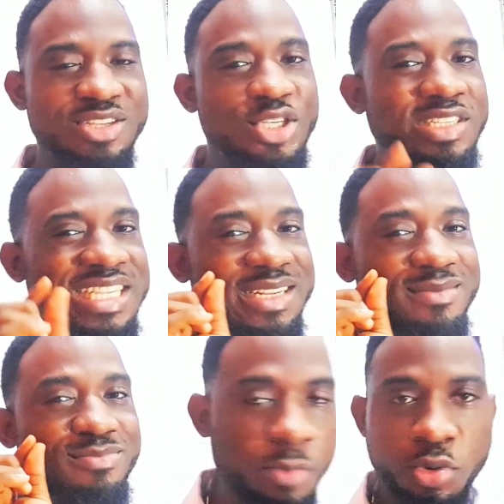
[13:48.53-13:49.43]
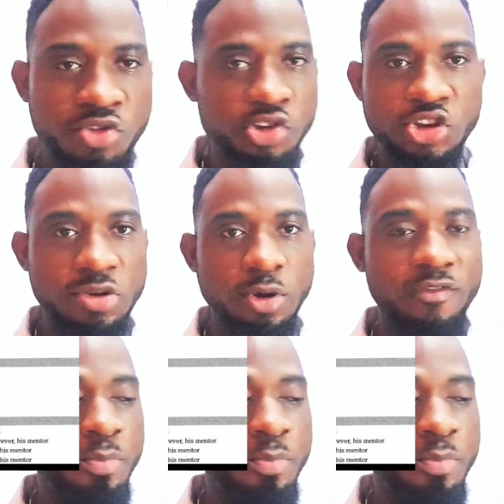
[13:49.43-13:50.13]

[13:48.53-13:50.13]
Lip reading: Just the punctuation